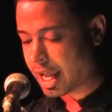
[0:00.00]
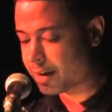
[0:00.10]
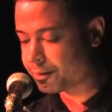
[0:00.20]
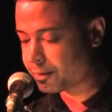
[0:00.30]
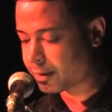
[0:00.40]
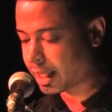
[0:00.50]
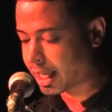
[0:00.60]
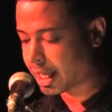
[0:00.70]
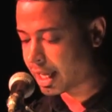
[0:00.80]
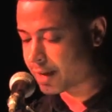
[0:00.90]

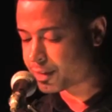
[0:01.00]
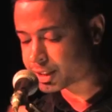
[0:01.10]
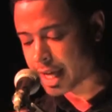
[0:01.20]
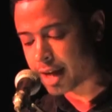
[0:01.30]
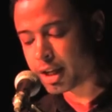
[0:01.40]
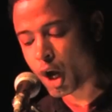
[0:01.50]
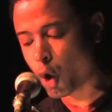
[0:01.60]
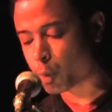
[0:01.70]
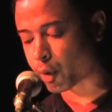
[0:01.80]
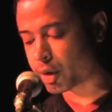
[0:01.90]
If there's any
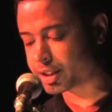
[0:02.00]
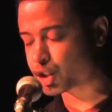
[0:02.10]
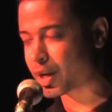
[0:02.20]
hope we're going to